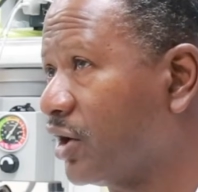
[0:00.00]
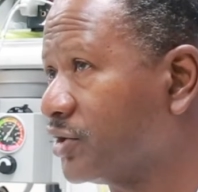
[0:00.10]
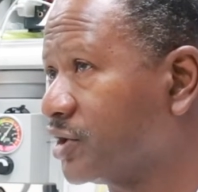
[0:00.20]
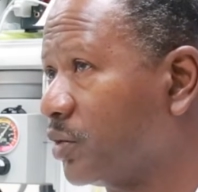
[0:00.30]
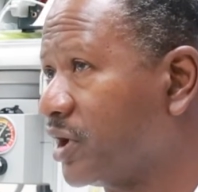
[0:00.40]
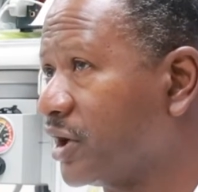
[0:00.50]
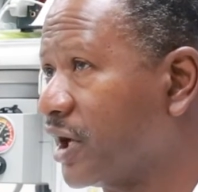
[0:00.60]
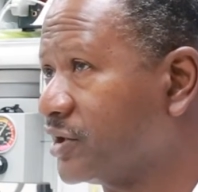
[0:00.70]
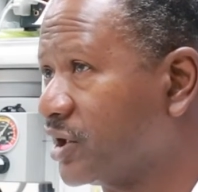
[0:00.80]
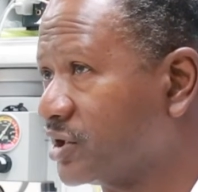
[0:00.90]
And also one of
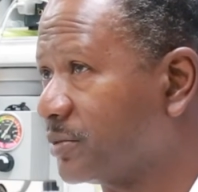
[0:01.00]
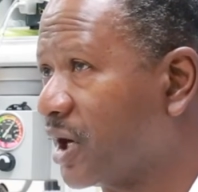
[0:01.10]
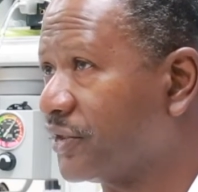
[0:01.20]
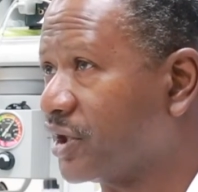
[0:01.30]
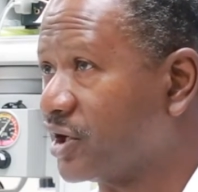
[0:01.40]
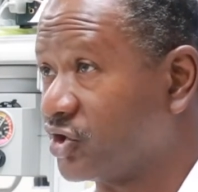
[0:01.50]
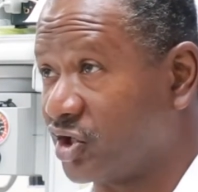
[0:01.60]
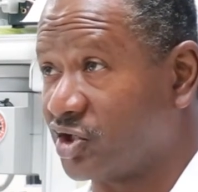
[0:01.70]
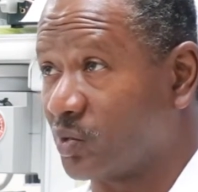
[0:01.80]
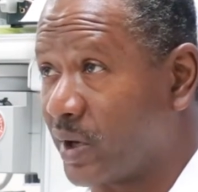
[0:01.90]
the nice things about that
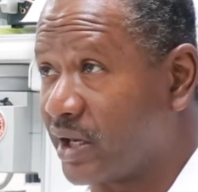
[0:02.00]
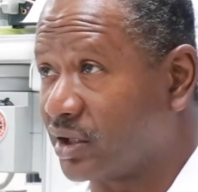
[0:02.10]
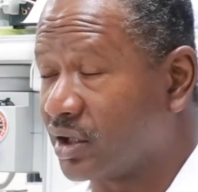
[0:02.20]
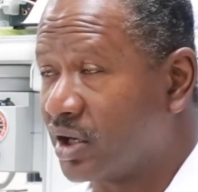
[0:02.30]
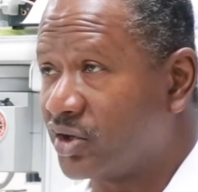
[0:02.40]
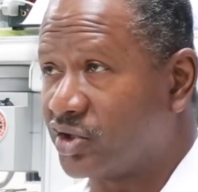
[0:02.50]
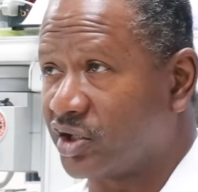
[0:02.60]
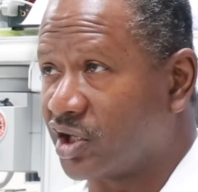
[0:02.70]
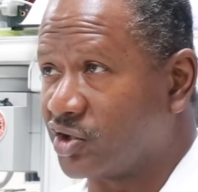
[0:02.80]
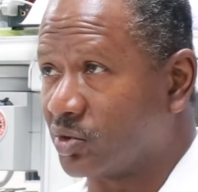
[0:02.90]
is she's awake.
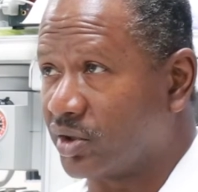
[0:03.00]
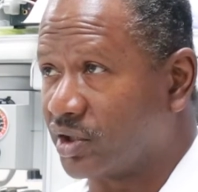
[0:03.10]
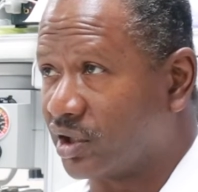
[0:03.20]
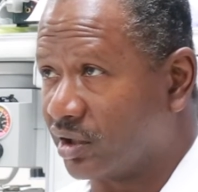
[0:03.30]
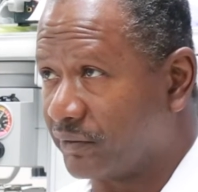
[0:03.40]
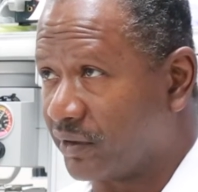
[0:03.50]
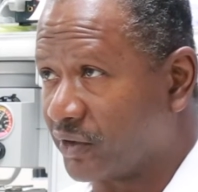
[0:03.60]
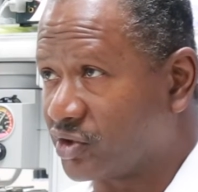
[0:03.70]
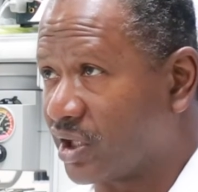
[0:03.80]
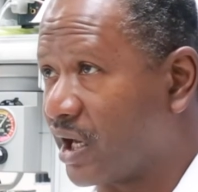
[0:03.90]
She can enjoy the
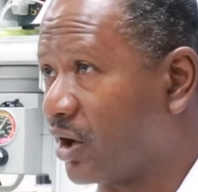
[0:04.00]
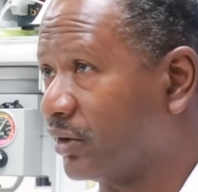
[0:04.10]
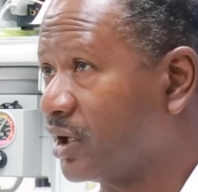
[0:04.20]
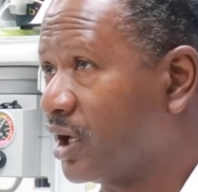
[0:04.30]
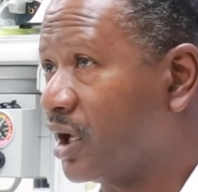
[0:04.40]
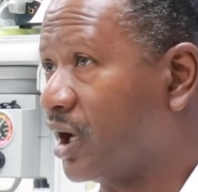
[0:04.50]
delivery of her child.